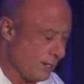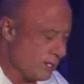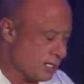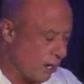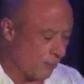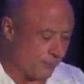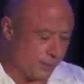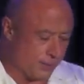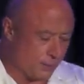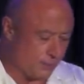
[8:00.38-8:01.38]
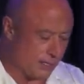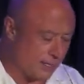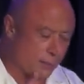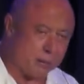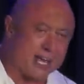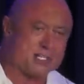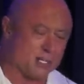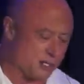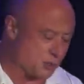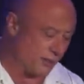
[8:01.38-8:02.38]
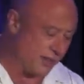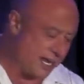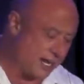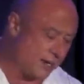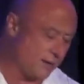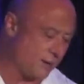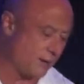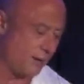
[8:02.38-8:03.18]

So, the Bridezilla story. Then,